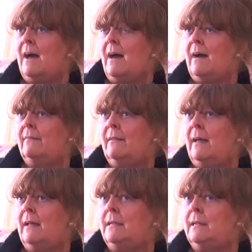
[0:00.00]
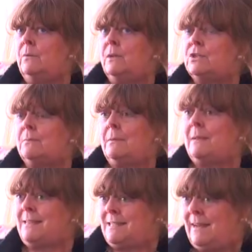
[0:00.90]
And then he went to my
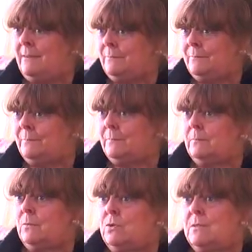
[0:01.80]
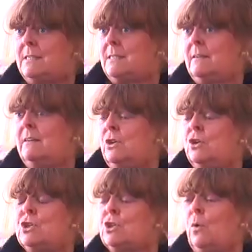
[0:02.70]
mixer, which is
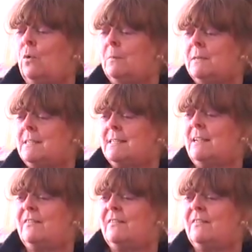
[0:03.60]
years old, but it's still